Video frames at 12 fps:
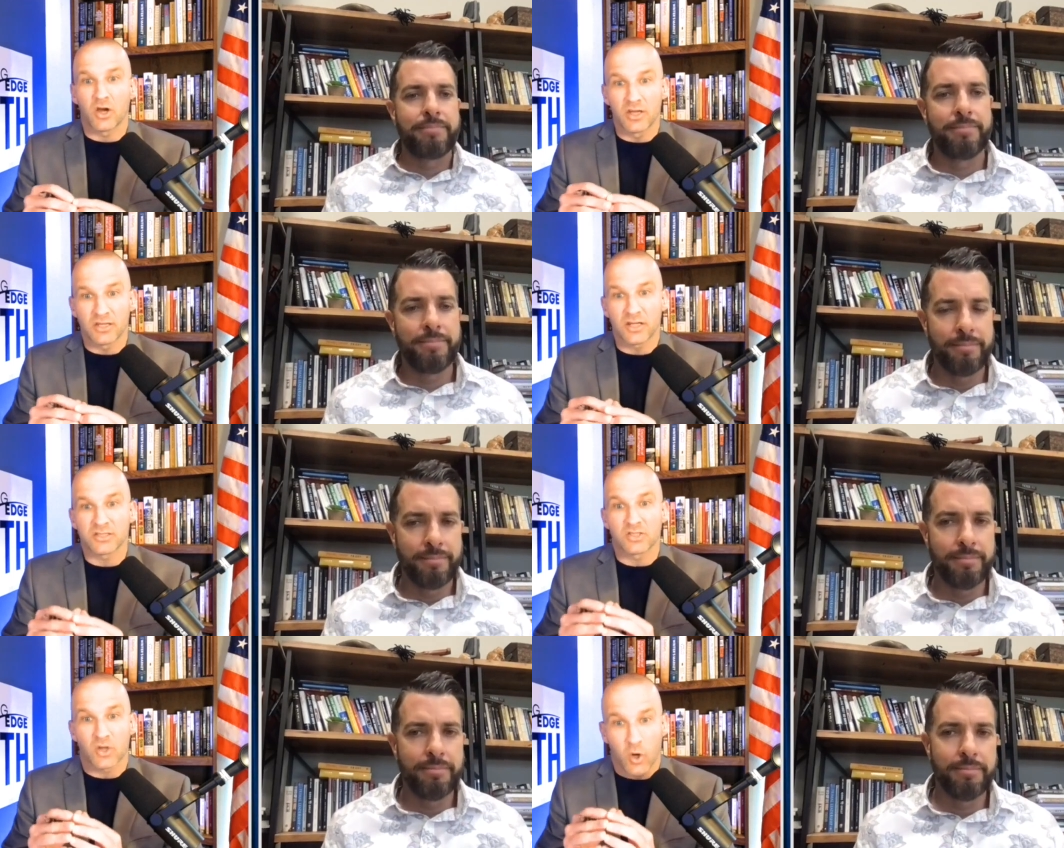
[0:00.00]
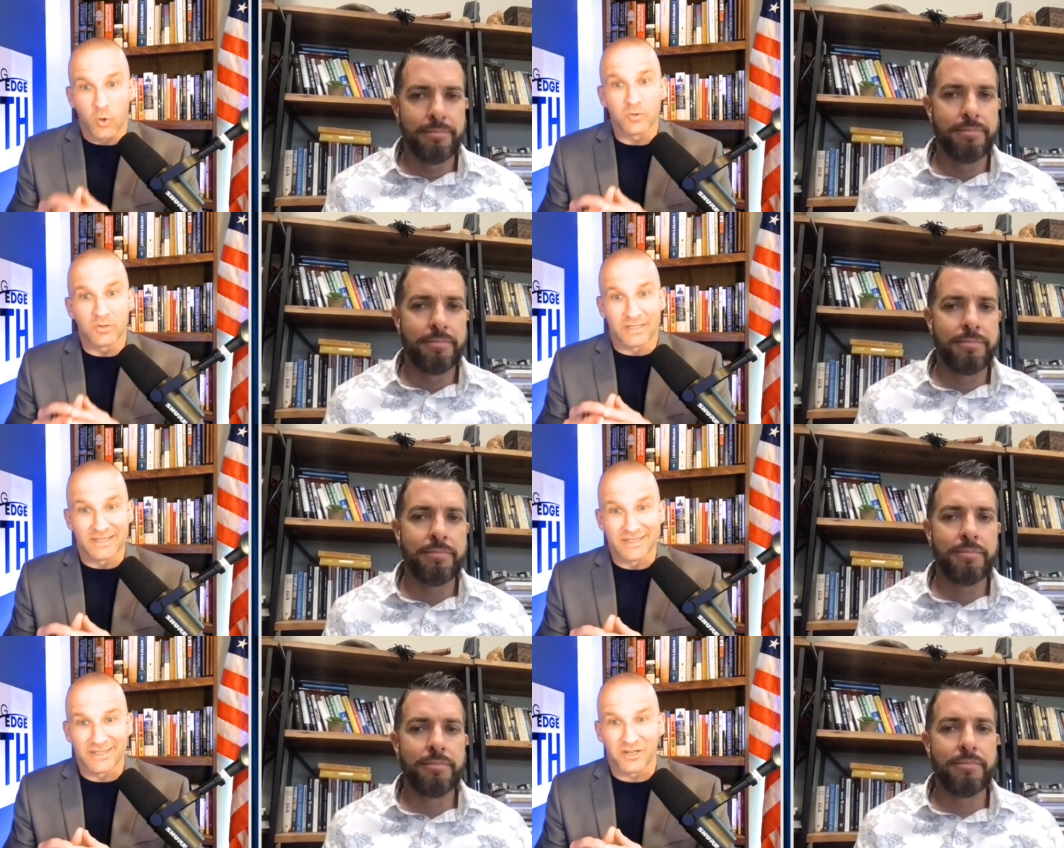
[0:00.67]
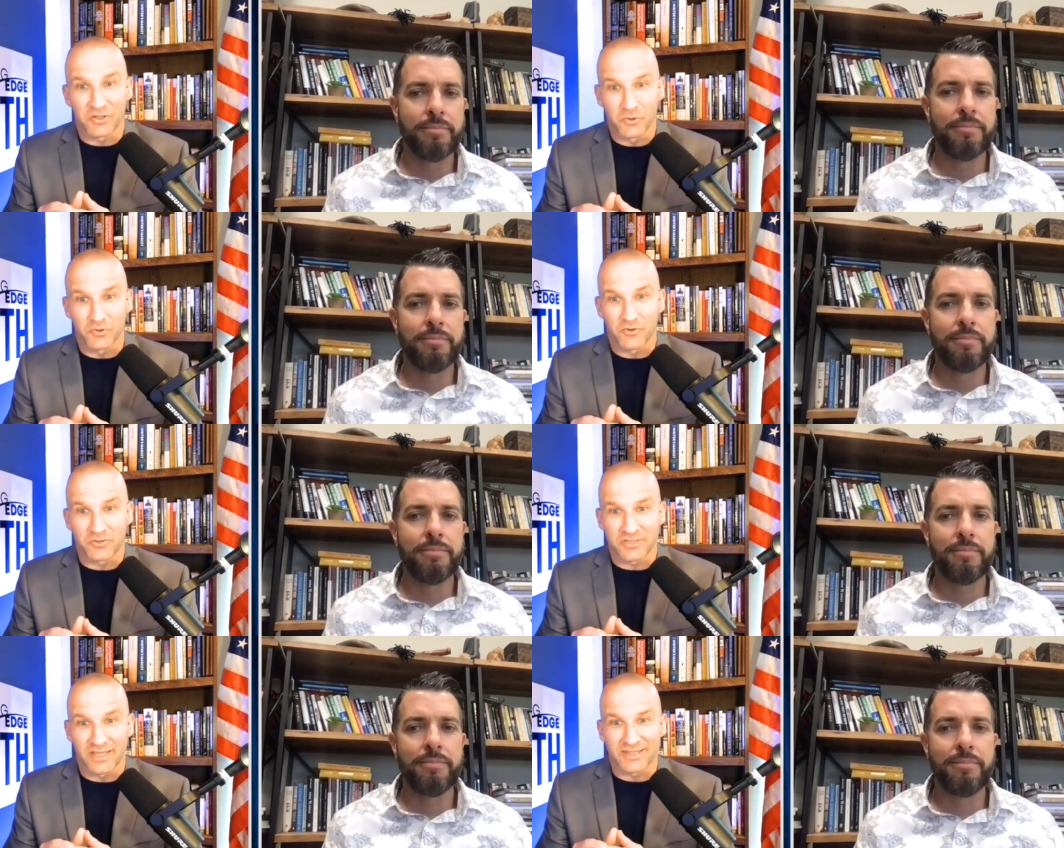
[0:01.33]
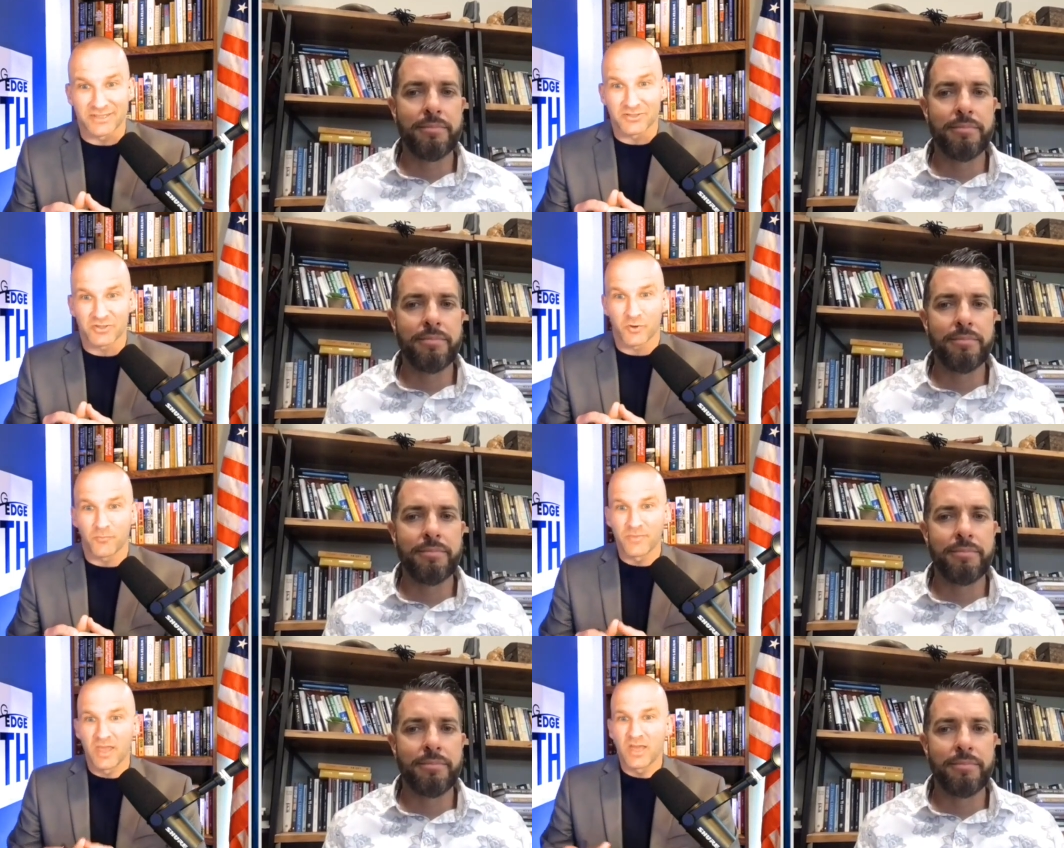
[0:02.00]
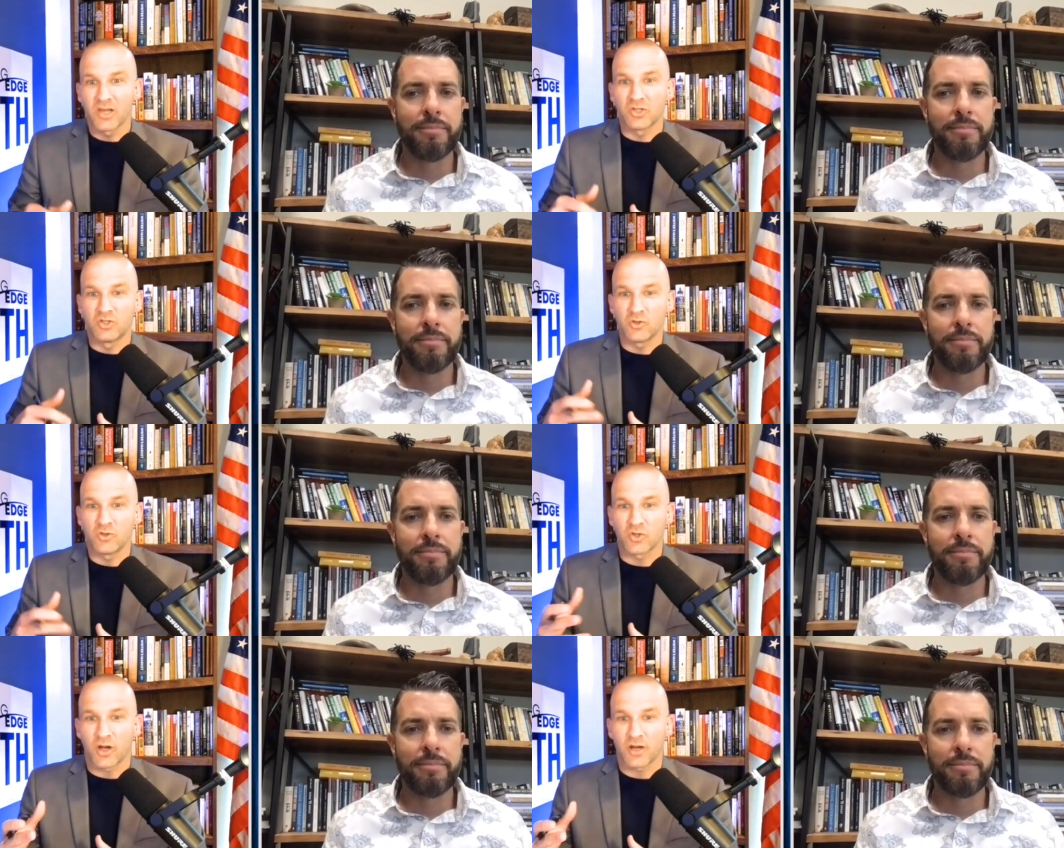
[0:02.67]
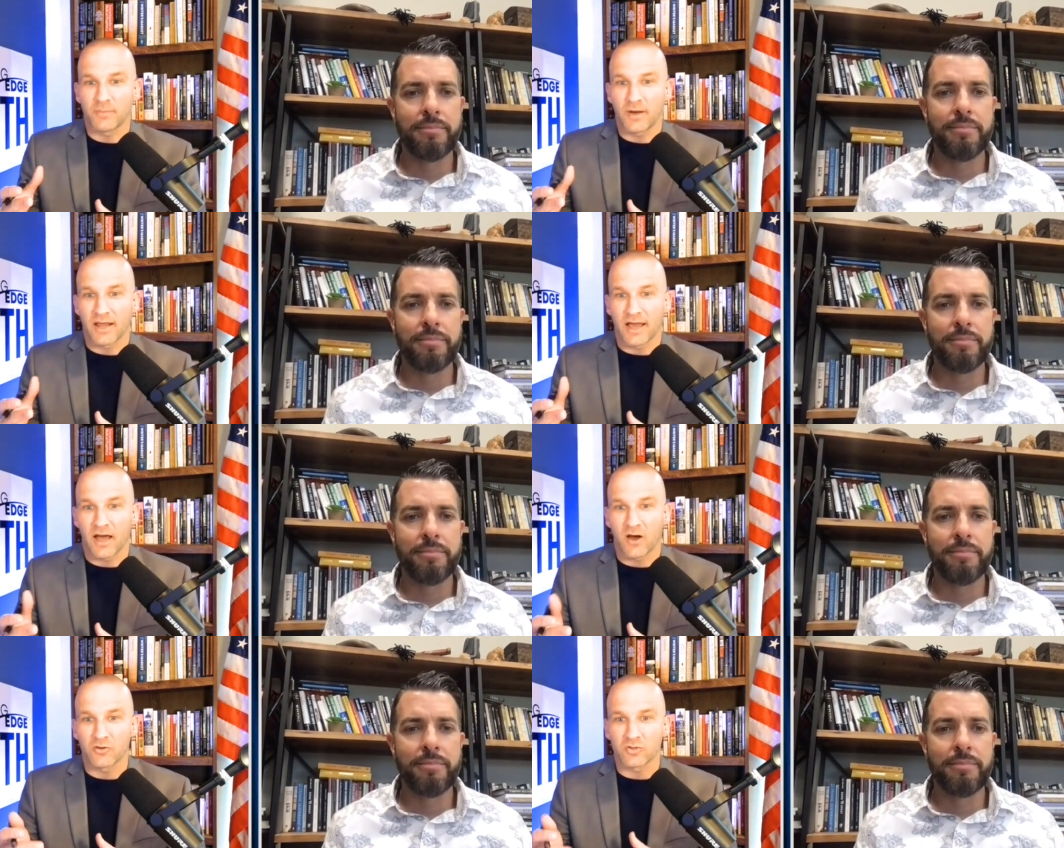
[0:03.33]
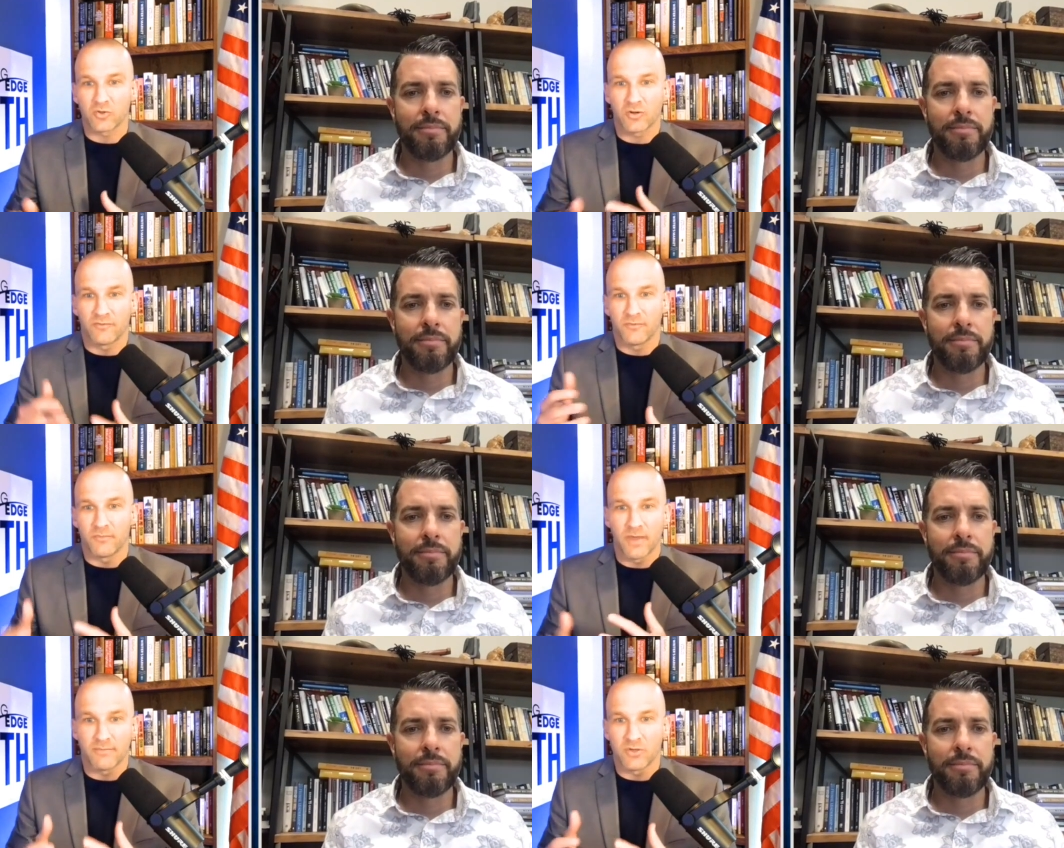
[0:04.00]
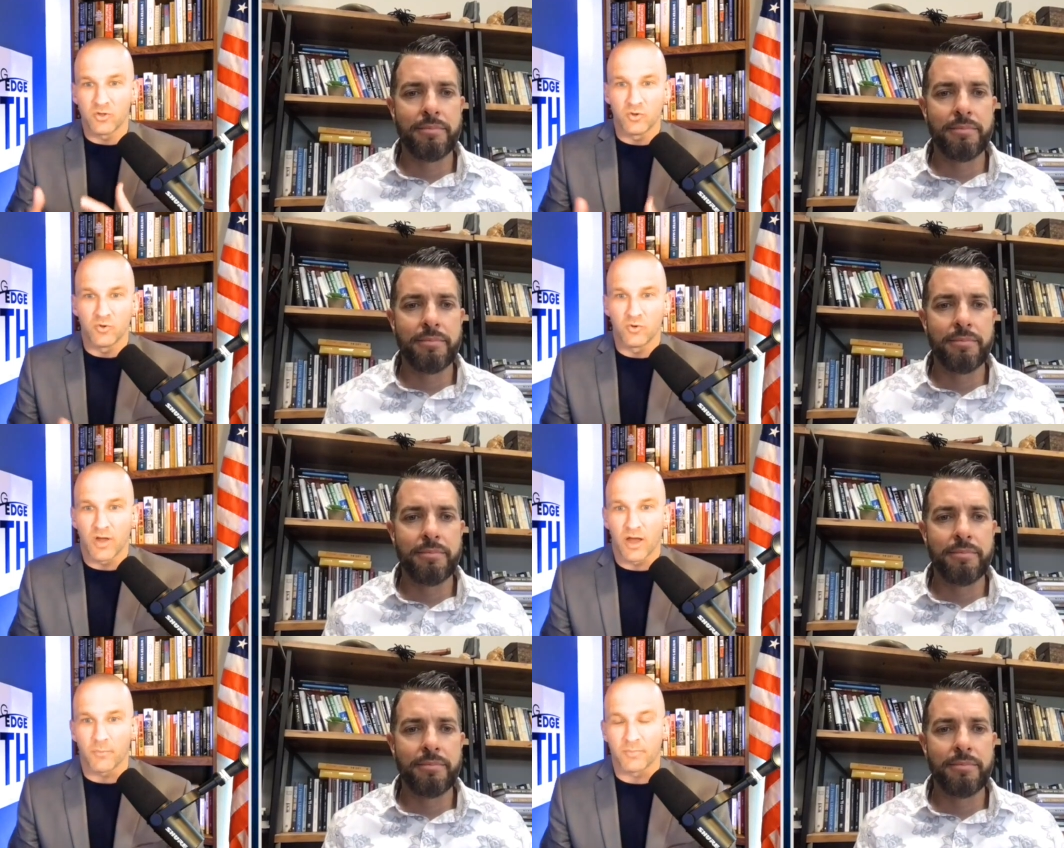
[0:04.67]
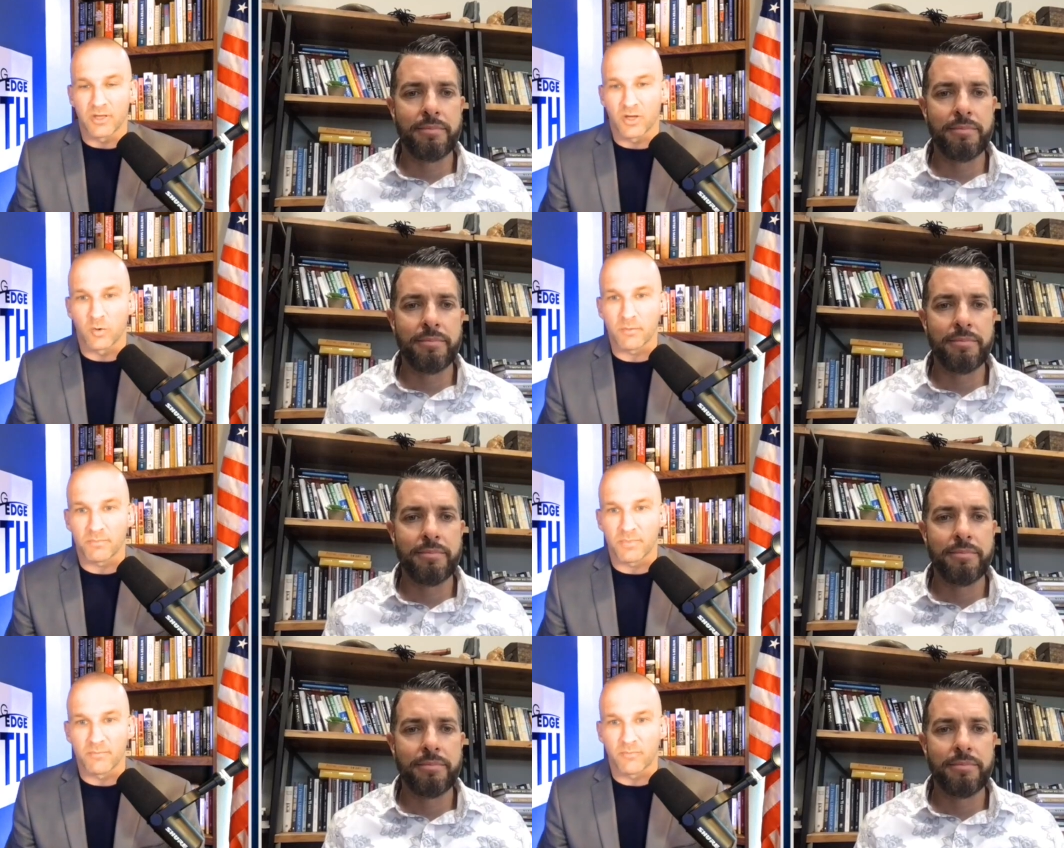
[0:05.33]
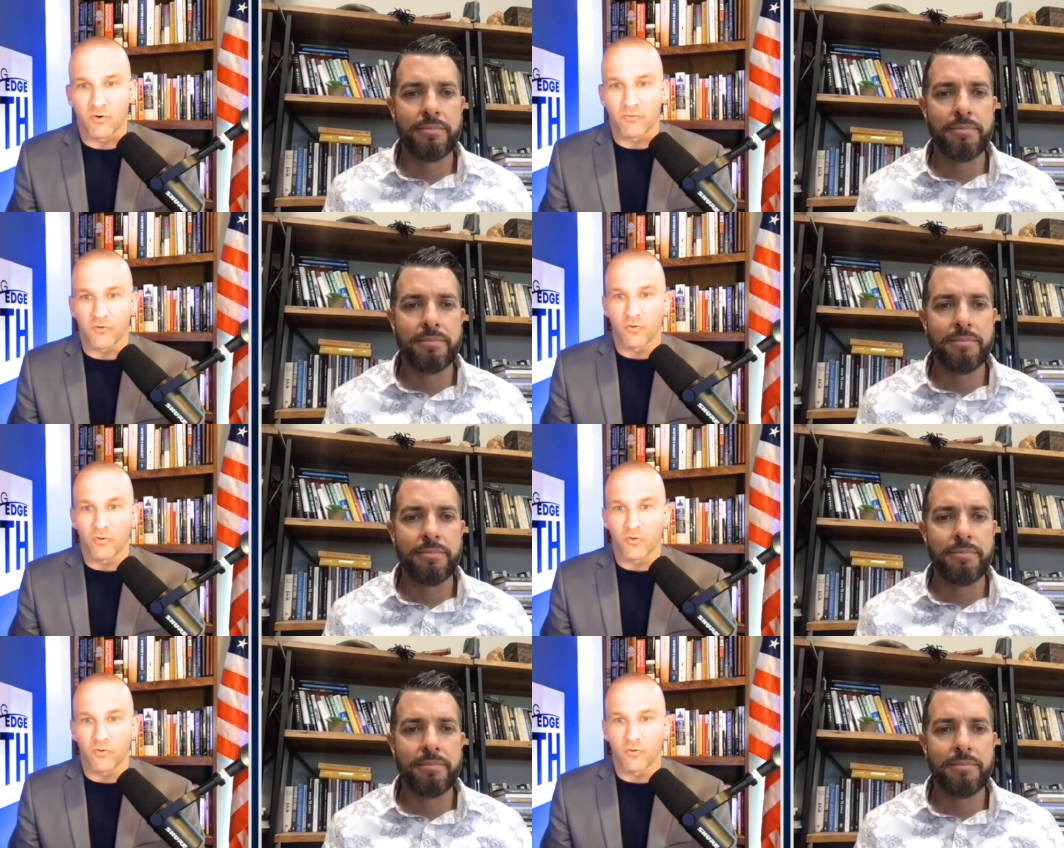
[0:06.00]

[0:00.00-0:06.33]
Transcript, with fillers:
Speaker 1: doesn't only include those things. So could you talk about how sort of maybe you help equip people for the